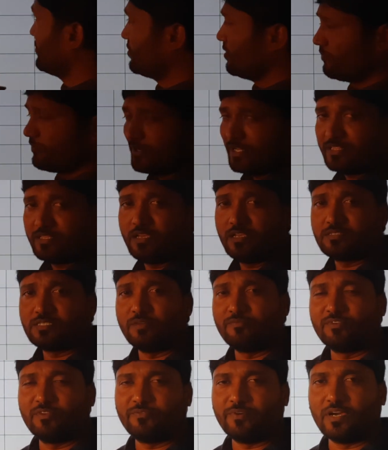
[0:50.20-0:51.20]
to fill the
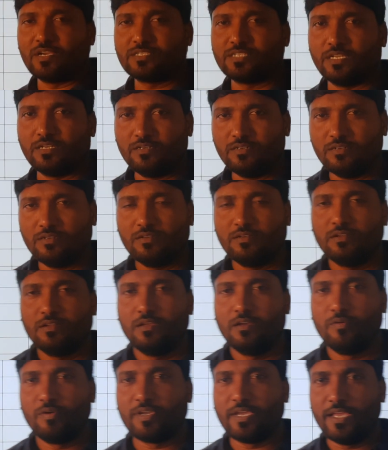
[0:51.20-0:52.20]
shift function,
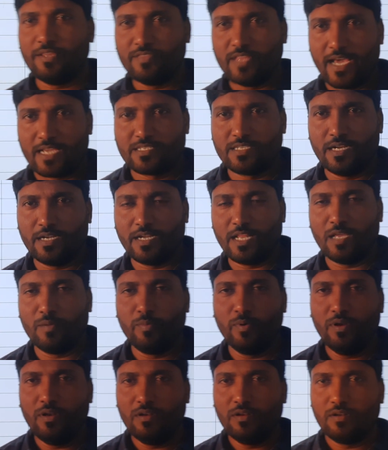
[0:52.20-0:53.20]
okay, in the action
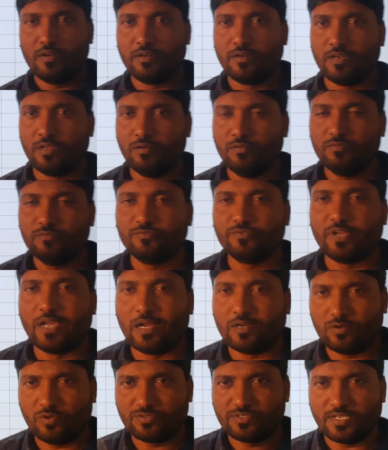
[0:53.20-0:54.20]
table, now we
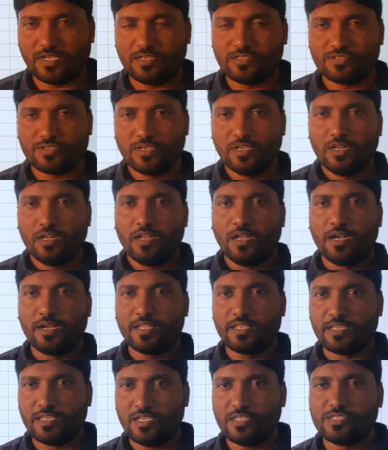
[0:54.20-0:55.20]
have to search
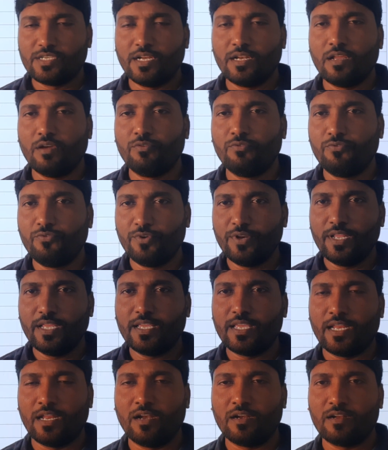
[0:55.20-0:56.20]
and each and
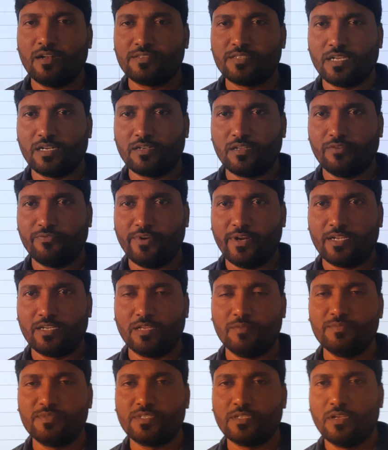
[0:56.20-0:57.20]
every canonical set of
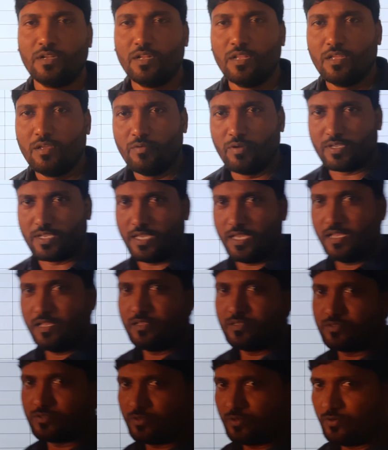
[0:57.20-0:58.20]
items.
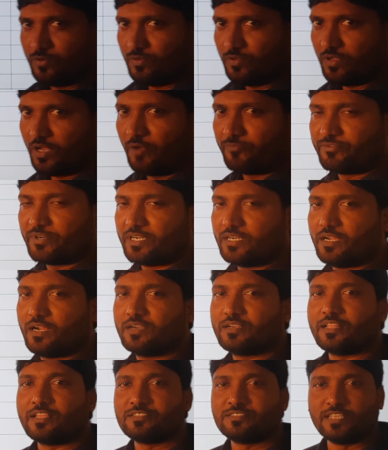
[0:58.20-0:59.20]
Okay, so after
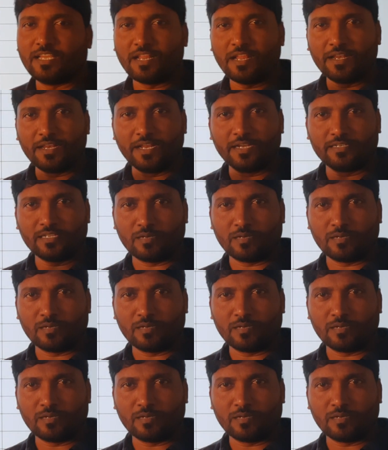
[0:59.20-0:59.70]
that, is there any